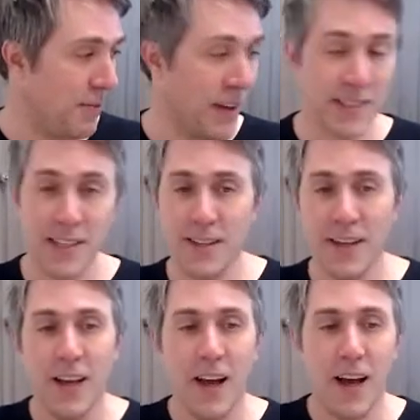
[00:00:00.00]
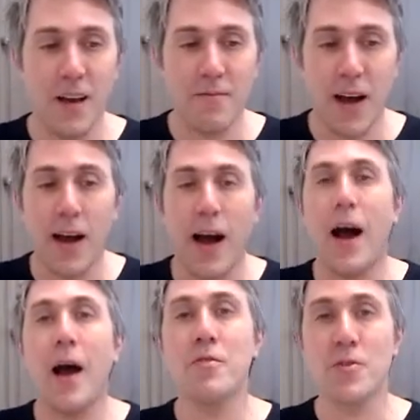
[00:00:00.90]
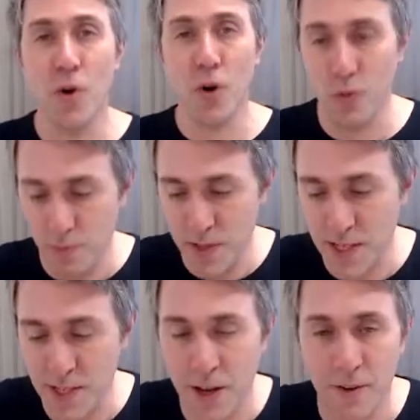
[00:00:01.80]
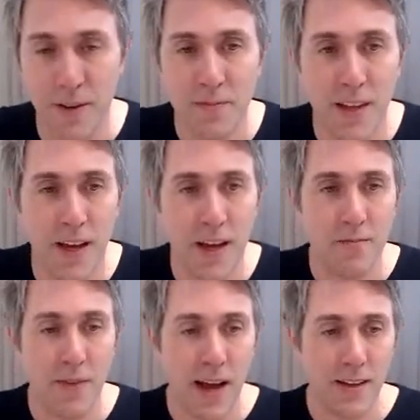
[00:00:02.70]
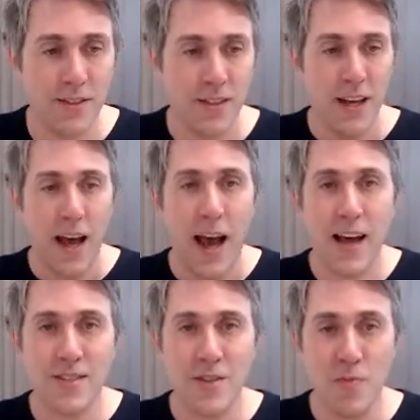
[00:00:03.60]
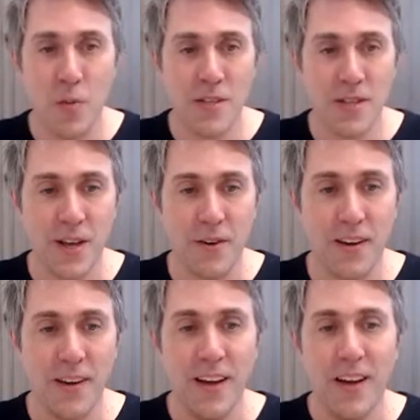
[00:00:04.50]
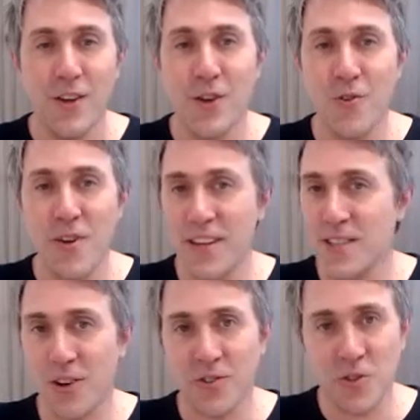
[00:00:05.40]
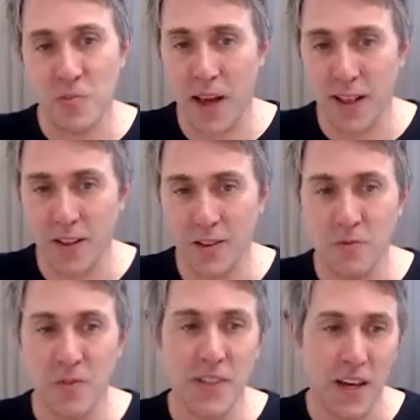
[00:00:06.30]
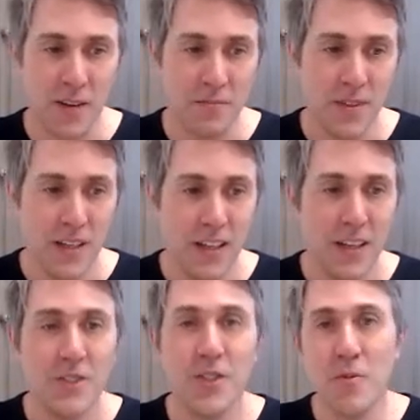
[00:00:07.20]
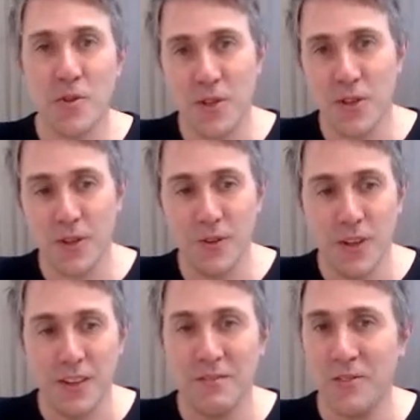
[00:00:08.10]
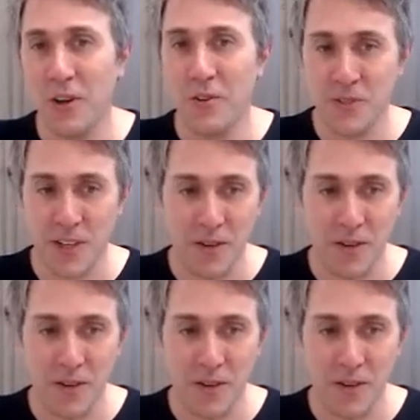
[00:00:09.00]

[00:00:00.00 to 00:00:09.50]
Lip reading: Thanks, Linda. I'm a small business owner, and as a small business owner, you're in this constant battle with time. Too much to do, not enough time.